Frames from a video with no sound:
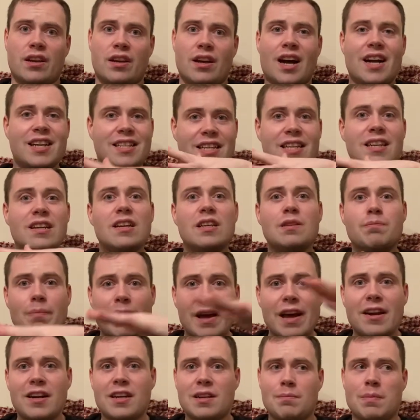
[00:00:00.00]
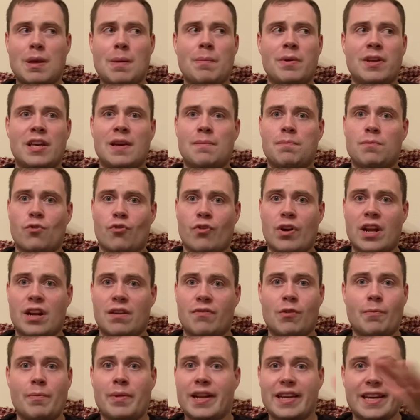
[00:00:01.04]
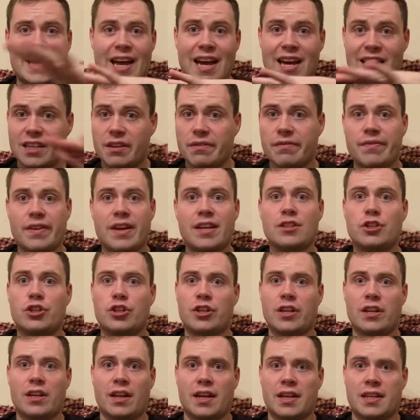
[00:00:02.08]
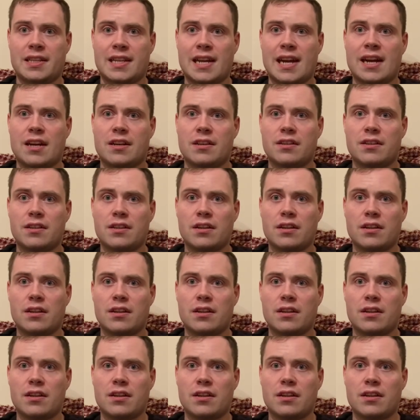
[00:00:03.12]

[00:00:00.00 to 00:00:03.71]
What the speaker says: I think he's better than people give him credit for. But I can't defend shit like that.